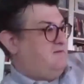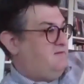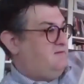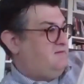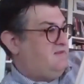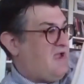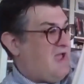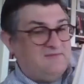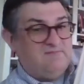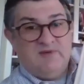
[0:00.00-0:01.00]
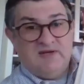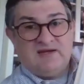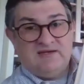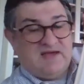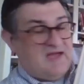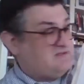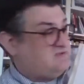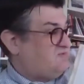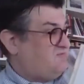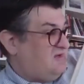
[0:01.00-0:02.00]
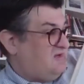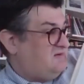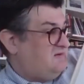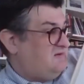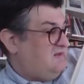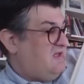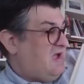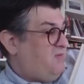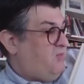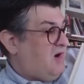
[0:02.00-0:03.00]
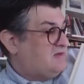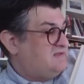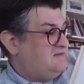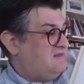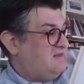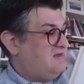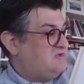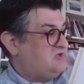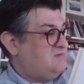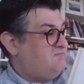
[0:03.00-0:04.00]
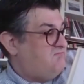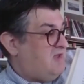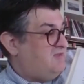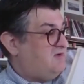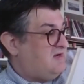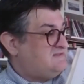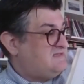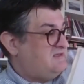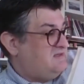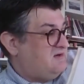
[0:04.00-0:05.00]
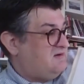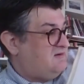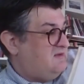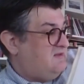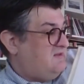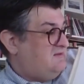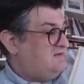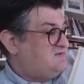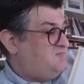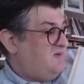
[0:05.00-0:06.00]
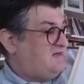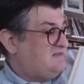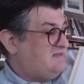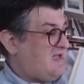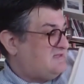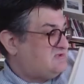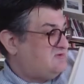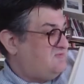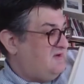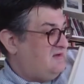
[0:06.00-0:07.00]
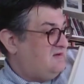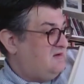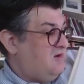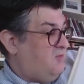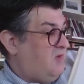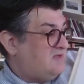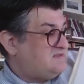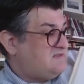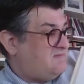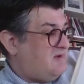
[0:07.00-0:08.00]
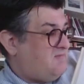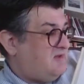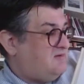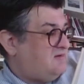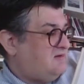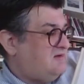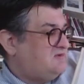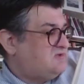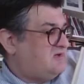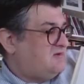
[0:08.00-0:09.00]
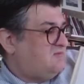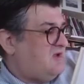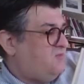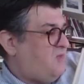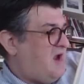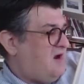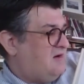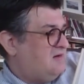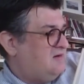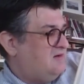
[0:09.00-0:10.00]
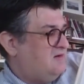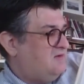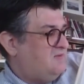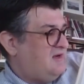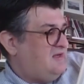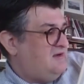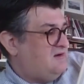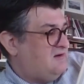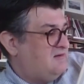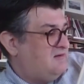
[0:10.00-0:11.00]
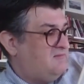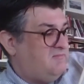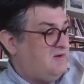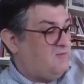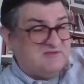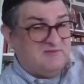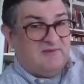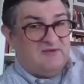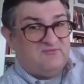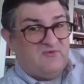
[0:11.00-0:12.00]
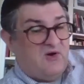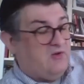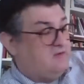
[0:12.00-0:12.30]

there hadn't been a catastrophe. I walked into the kitchen. Mother, I said to her, there's been a catastrophe. A what? Said my mother, turning around. Where? Right here, but it wasn't my fault.